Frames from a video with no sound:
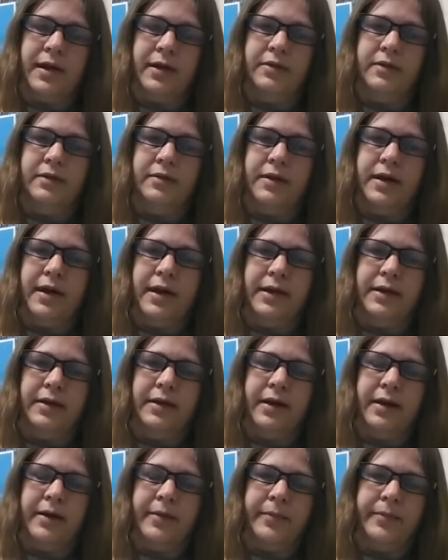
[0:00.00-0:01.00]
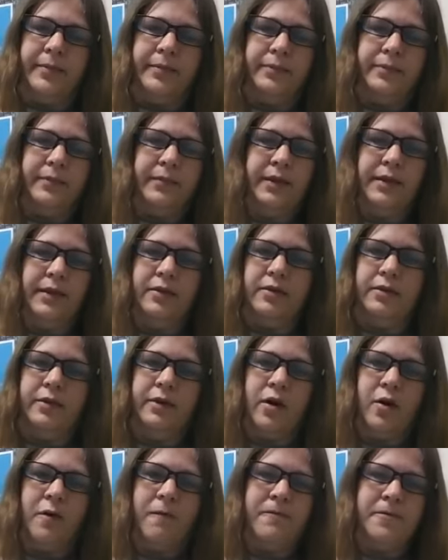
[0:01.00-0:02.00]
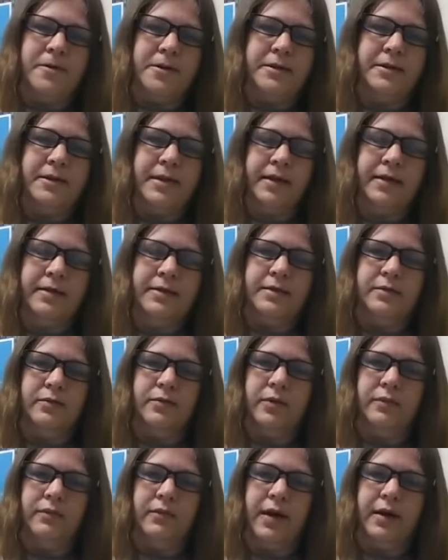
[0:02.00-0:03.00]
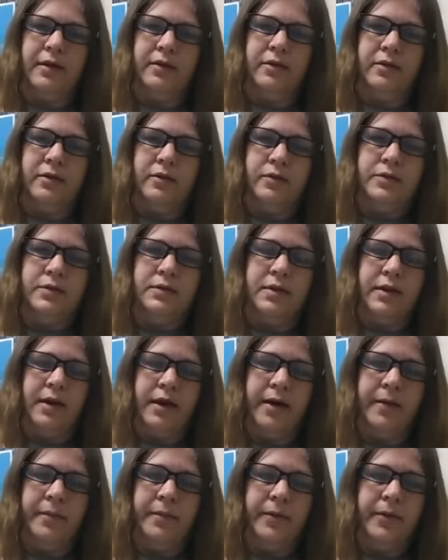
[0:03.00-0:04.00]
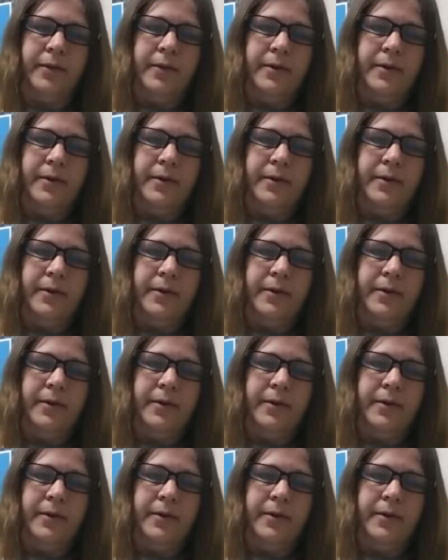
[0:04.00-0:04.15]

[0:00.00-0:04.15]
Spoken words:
on either of the COVOID sites. We've got those up.